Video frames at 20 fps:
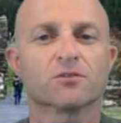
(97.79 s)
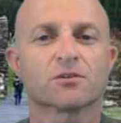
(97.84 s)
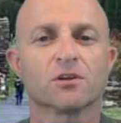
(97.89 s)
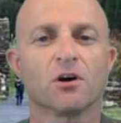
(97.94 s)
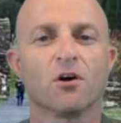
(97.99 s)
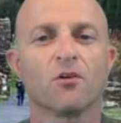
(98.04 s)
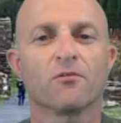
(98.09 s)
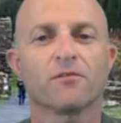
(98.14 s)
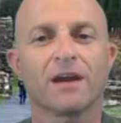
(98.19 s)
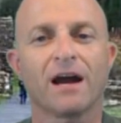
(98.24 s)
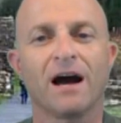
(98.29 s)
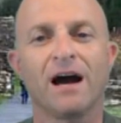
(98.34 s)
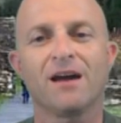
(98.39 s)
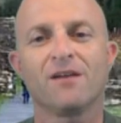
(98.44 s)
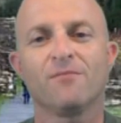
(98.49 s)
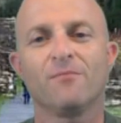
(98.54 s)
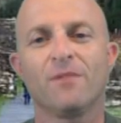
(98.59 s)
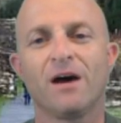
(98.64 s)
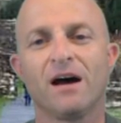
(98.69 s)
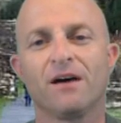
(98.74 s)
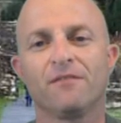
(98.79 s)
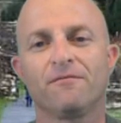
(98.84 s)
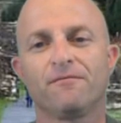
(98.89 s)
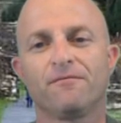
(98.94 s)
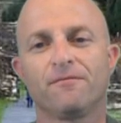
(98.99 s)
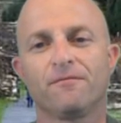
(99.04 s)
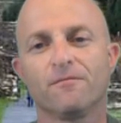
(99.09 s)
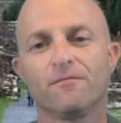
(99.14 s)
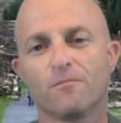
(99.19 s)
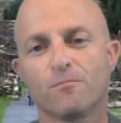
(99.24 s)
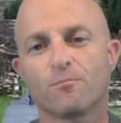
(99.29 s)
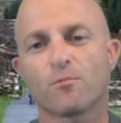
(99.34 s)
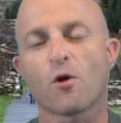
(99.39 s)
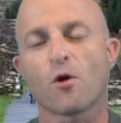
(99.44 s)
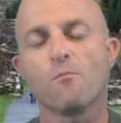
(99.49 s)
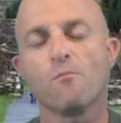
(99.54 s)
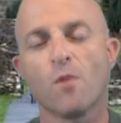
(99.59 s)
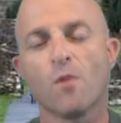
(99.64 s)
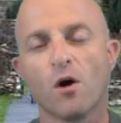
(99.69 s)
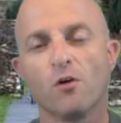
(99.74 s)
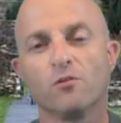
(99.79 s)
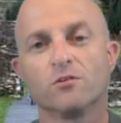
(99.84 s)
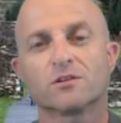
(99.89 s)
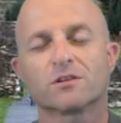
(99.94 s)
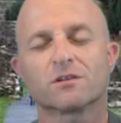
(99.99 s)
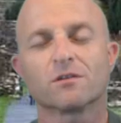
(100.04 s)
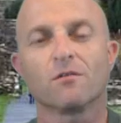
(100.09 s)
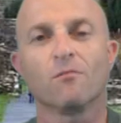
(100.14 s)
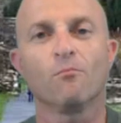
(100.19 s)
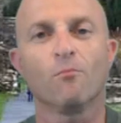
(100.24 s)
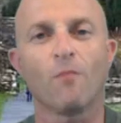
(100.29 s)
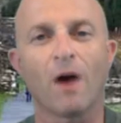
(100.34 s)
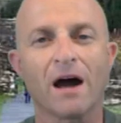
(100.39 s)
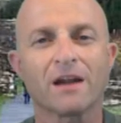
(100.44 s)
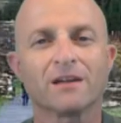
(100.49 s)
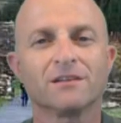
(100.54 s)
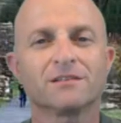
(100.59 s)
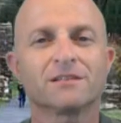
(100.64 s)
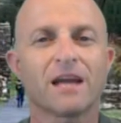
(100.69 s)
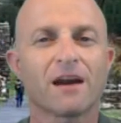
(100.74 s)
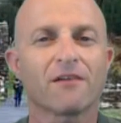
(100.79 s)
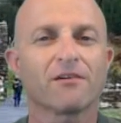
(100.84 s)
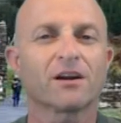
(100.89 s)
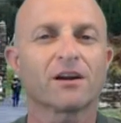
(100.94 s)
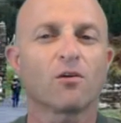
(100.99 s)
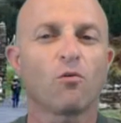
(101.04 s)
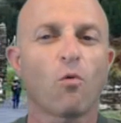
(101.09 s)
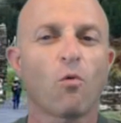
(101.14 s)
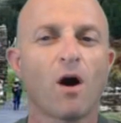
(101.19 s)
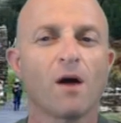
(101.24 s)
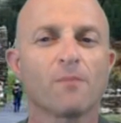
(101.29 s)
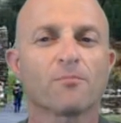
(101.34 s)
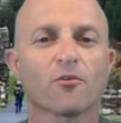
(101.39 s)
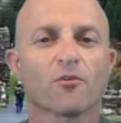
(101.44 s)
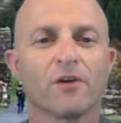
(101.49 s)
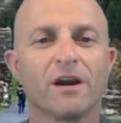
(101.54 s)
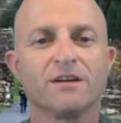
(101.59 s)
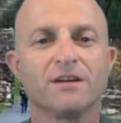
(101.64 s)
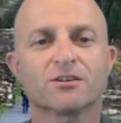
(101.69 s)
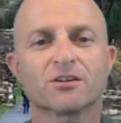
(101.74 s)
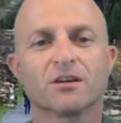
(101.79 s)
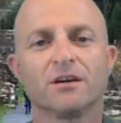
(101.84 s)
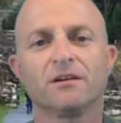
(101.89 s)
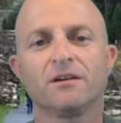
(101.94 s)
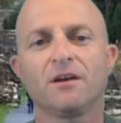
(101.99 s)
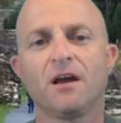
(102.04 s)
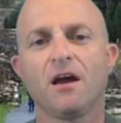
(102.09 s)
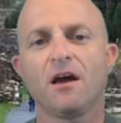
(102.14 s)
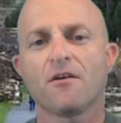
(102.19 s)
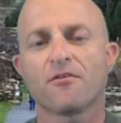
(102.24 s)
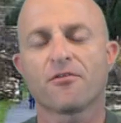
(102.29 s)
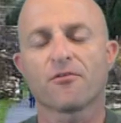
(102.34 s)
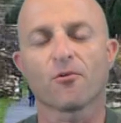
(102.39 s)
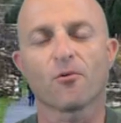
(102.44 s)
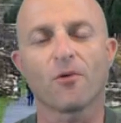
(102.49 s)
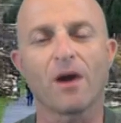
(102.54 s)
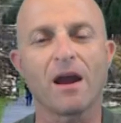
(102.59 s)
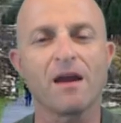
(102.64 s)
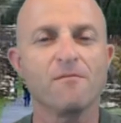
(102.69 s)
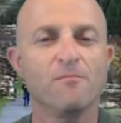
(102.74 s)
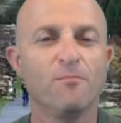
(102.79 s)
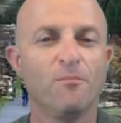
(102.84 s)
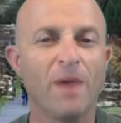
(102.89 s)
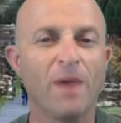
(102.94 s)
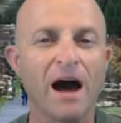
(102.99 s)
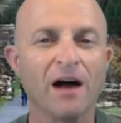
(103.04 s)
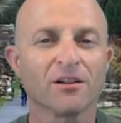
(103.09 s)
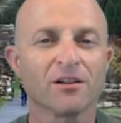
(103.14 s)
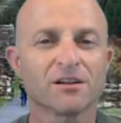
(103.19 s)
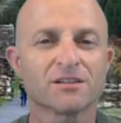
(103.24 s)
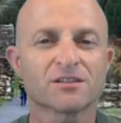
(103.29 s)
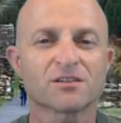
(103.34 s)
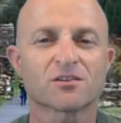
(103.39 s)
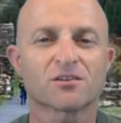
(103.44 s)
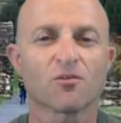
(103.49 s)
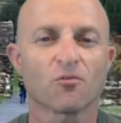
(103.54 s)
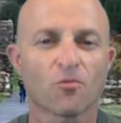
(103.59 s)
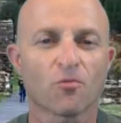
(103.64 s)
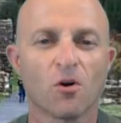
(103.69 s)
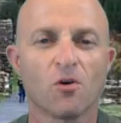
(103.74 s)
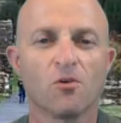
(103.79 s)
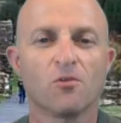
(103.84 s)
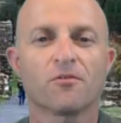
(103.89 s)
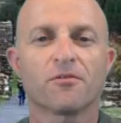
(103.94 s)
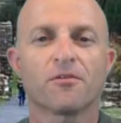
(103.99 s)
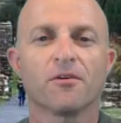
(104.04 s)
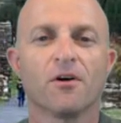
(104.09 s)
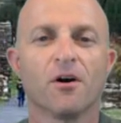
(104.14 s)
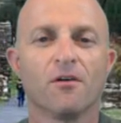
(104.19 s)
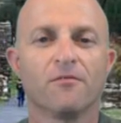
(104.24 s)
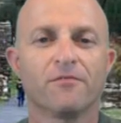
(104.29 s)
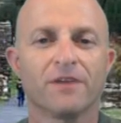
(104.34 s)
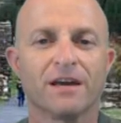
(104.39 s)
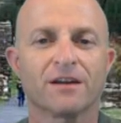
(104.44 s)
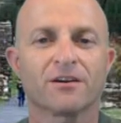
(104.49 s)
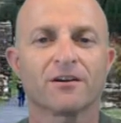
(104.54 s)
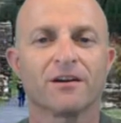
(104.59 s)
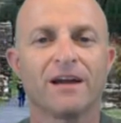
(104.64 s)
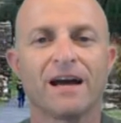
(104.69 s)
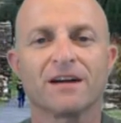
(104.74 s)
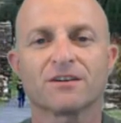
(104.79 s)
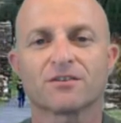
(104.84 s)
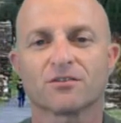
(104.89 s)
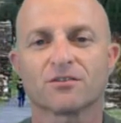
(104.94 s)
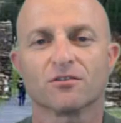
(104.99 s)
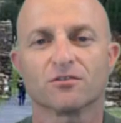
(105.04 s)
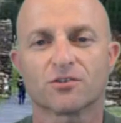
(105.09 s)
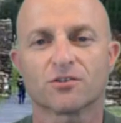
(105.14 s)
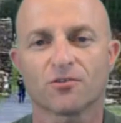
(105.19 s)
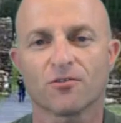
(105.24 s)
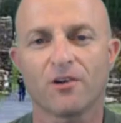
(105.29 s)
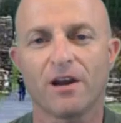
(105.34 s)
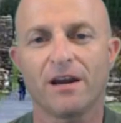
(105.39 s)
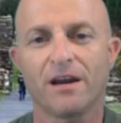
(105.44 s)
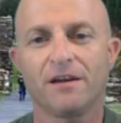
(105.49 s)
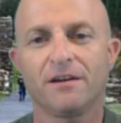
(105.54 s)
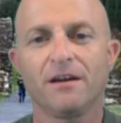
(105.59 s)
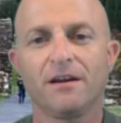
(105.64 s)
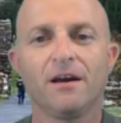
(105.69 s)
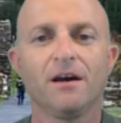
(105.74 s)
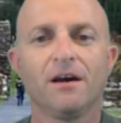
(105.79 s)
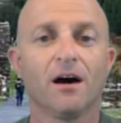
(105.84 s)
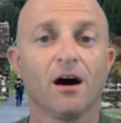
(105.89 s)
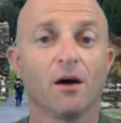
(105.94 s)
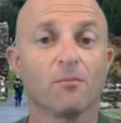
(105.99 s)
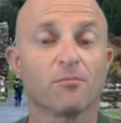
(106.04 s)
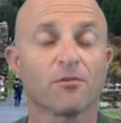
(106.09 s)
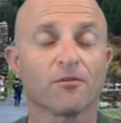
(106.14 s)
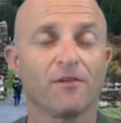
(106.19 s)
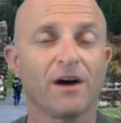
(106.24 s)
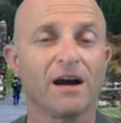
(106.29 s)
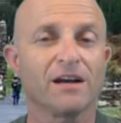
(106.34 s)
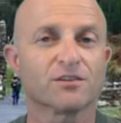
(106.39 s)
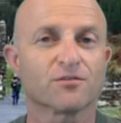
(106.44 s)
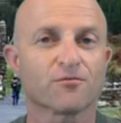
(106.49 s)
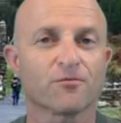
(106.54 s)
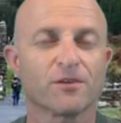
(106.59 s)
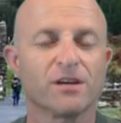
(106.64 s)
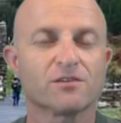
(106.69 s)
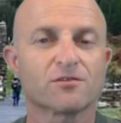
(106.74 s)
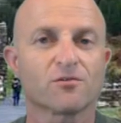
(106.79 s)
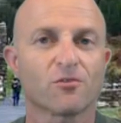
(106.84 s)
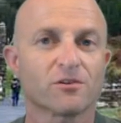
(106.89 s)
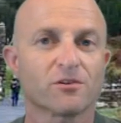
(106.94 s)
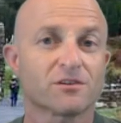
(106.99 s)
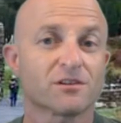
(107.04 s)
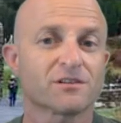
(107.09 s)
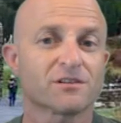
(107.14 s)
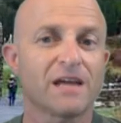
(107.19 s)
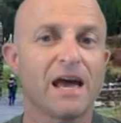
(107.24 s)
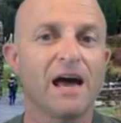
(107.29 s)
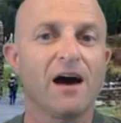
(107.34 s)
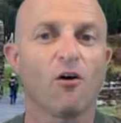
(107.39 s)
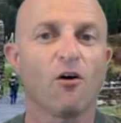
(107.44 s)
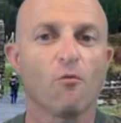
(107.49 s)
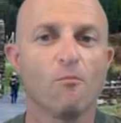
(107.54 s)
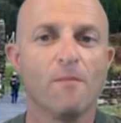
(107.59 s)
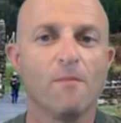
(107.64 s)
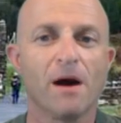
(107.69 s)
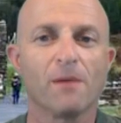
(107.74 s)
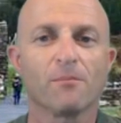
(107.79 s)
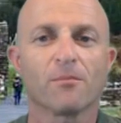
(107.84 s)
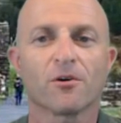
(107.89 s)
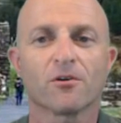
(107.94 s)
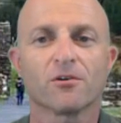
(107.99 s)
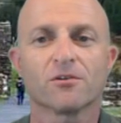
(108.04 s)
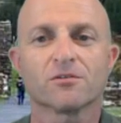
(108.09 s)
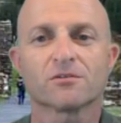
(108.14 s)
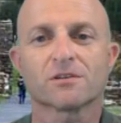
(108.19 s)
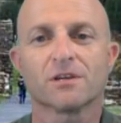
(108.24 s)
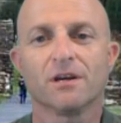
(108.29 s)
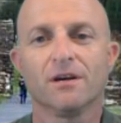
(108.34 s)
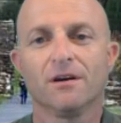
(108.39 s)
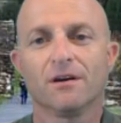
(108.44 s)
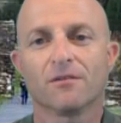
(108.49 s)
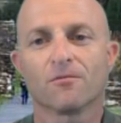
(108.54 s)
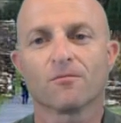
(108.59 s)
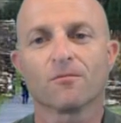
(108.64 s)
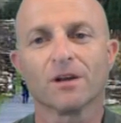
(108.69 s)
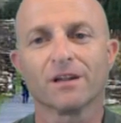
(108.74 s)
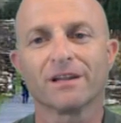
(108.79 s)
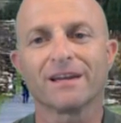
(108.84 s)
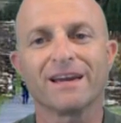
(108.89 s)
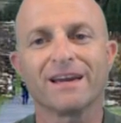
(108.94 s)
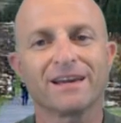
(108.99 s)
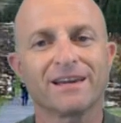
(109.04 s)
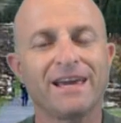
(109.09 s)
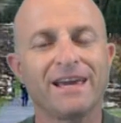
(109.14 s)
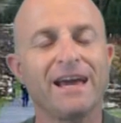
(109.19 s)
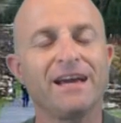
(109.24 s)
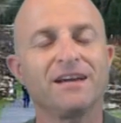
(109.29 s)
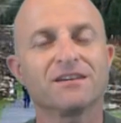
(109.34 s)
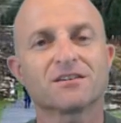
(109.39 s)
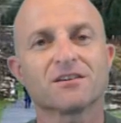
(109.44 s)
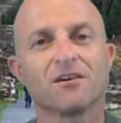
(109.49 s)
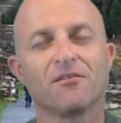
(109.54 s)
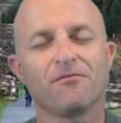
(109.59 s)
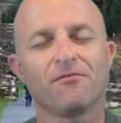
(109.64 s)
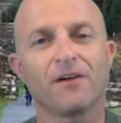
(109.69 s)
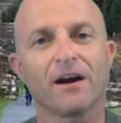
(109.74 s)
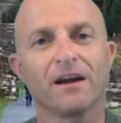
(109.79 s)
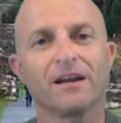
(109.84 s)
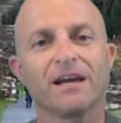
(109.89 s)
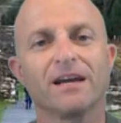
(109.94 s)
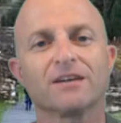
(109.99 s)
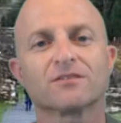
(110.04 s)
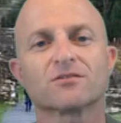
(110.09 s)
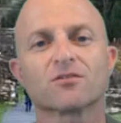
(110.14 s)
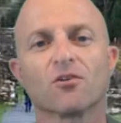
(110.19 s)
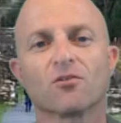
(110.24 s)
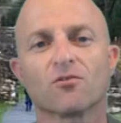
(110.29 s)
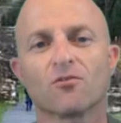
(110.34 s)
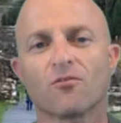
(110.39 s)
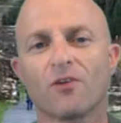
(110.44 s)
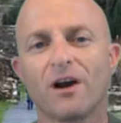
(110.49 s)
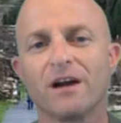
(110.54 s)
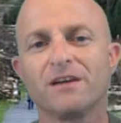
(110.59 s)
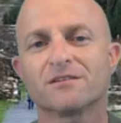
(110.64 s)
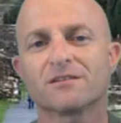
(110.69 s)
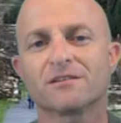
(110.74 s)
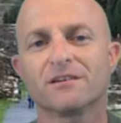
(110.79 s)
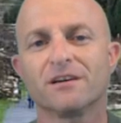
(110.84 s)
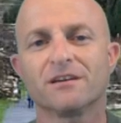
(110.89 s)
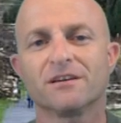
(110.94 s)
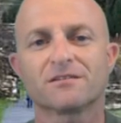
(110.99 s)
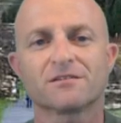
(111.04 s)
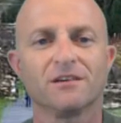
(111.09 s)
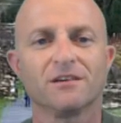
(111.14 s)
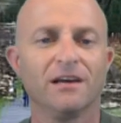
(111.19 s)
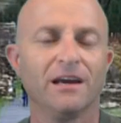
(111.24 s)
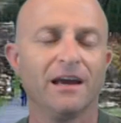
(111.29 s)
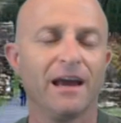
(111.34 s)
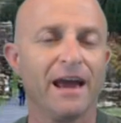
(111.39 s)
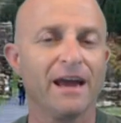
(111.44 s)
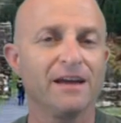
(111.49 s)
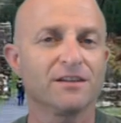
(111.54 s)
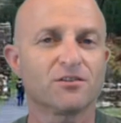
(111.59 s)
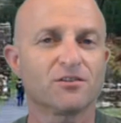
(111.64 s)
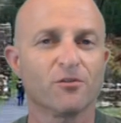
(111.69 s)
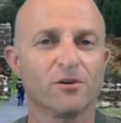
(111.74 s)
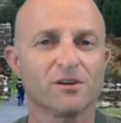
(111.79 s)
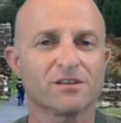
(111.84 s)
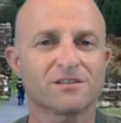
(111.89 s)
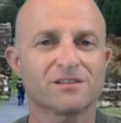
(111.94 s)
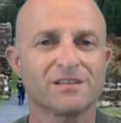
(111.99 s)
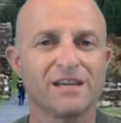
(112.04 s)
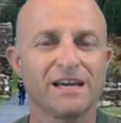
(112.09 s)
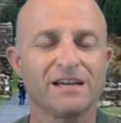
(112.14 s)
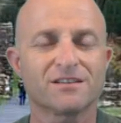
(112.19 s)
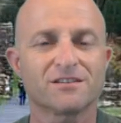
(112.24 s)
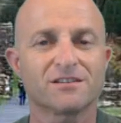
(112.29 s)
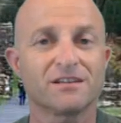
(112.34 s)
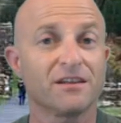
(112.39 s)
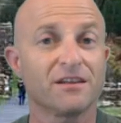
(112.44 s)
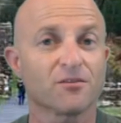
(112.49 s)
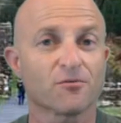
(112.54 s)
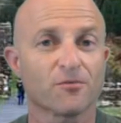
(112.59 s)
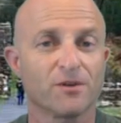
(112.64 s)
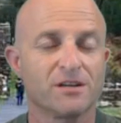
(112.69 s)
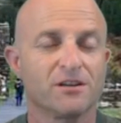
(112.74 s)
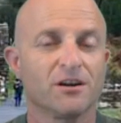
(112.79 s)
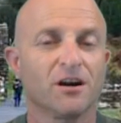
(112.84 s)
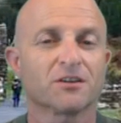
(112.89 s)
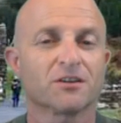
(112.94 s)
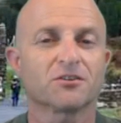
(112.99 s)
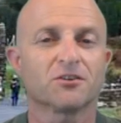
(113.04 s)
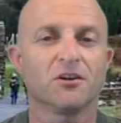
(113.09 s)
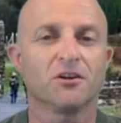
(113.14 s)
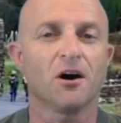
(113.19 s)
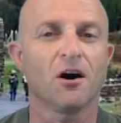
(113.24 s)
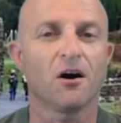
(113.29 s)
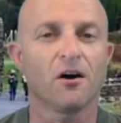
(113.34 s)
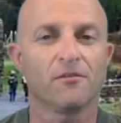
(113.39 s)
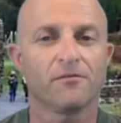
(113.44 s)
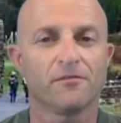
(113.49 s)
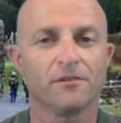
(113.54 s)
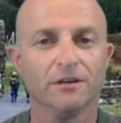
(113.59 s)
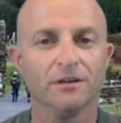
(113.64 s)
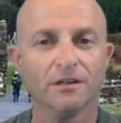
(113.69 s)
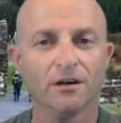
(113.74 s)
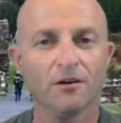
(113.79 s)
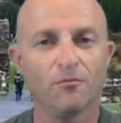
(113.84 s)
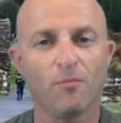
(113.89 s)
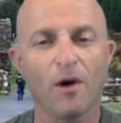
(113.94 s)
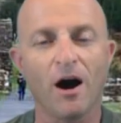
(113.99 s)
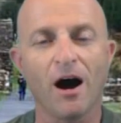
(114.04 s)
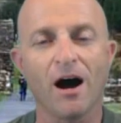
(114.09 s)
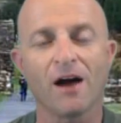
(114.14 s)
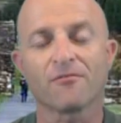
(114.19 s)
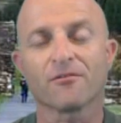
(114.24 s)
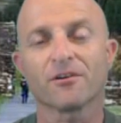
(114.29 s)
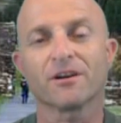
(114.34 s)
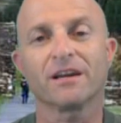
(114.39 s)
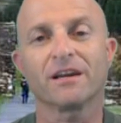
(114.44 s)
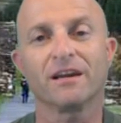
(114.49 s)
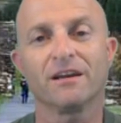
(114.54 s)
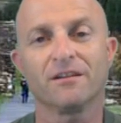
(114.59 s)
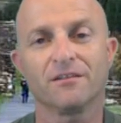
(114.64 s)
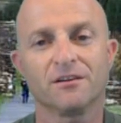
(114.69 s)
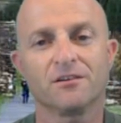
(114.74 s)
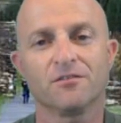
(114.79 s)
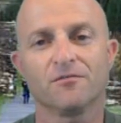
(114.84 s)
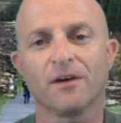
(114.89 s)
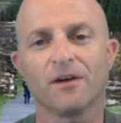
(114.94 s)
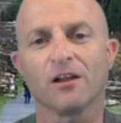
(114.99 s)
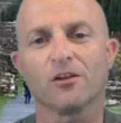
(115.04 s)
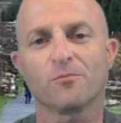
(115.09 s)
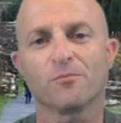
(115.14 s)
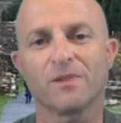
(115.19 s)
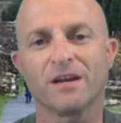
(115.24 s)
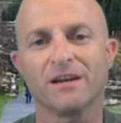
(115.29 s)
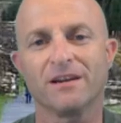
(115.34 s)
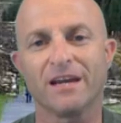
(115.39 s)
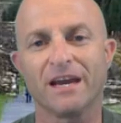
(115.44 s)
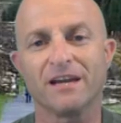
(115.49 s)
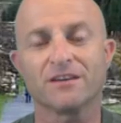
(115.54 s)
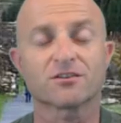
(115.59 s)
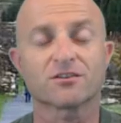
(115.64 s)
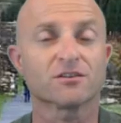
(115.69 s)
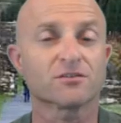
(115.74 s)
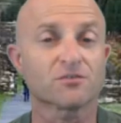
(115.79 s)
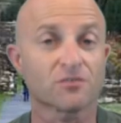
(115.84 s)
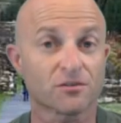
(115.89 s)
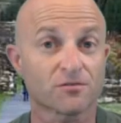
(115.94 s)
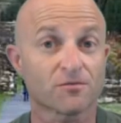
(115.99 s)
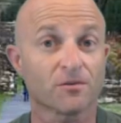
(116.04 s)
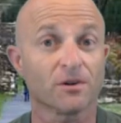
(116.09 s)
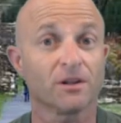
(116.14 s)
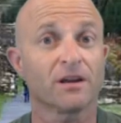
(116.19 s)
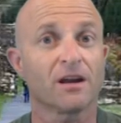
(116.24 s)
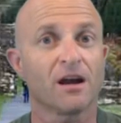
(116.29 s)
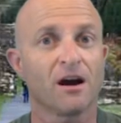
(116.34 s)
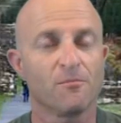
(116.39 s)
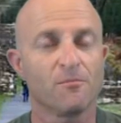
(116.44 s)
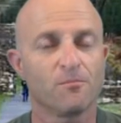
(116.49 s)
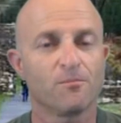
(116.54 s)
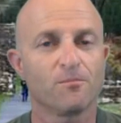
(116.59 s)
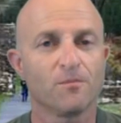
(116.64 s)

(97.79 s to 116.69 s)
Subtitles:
So the IMF promotes monetary cooperation through a balanced growth of international trade, provides resources to help members really in case of financial crisis, and to assist in the reduction of poverty in the developing nations. So it's really a